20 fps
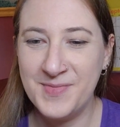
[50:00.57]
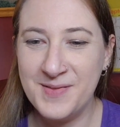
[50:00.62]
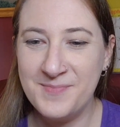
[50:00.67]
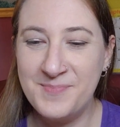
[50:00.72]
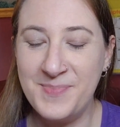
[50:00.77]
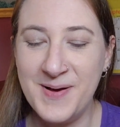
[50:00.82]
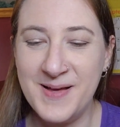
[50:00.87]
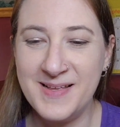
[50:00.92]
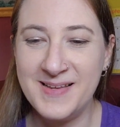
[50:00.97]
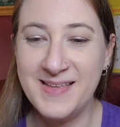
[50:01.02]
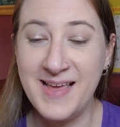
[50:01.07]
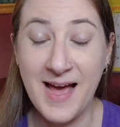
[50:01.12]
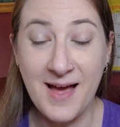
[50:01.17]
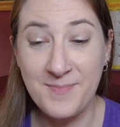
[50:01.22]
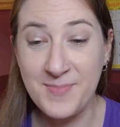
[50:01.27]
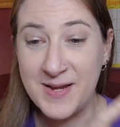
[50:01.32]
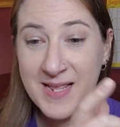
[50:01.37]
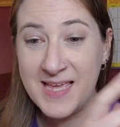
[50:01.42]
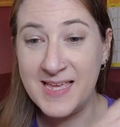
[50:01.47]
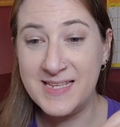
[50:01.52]
But yeah,
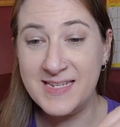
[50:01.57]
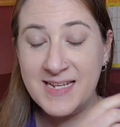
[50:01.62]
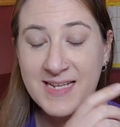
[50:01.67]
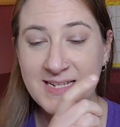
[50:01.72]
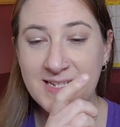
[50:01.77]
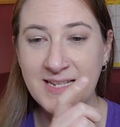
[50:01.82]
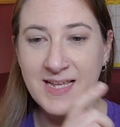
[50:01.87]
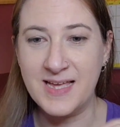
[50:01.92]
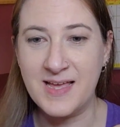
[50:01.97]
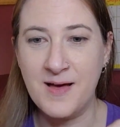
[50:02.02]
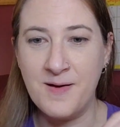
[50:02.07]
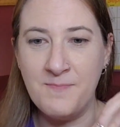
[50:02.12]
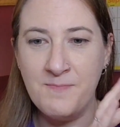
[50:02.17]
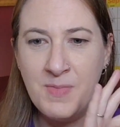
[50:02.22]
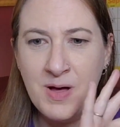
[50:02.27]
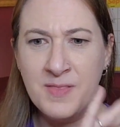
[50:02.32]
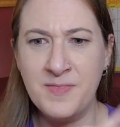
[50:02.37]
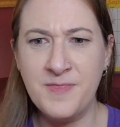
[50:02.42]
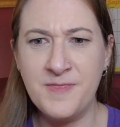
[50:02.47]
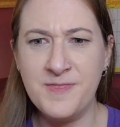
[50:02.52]
but he did like a
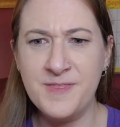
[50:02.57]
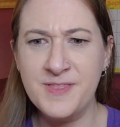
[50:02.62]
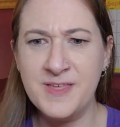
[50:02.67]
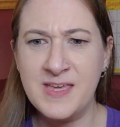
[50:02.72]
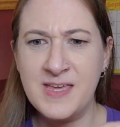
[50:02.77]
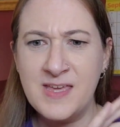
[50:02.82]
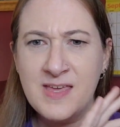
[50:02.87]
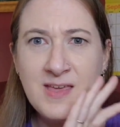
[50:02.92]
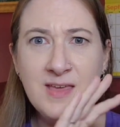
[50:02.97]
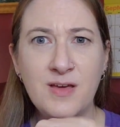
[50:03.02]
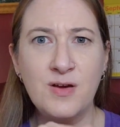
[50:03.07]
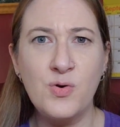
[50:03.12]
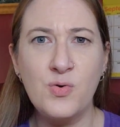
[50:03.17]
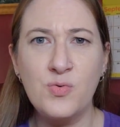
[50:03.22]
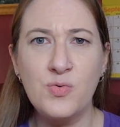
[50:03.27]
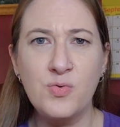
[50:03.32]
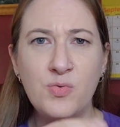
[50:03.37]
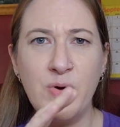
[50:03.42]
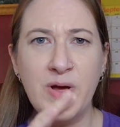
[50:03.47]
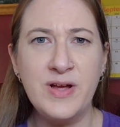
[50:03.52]
monthly
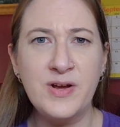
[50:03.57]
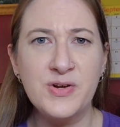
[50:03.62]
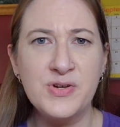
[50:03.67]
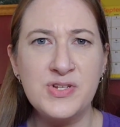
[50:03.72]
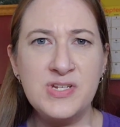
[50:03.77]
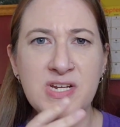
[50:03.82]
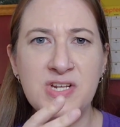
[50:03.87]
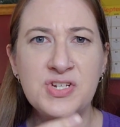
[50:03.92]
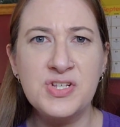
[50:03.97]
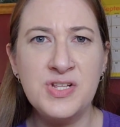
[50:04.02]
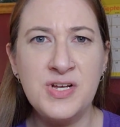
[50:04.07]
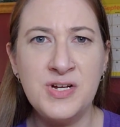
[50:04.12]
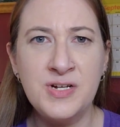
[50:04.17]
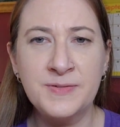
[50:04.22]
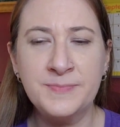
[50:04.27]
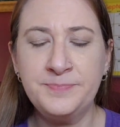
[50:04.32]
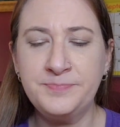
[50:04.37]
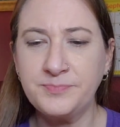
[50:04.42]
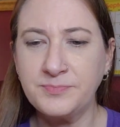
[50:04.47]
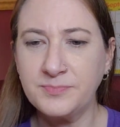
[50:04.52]
Quaker stitch along,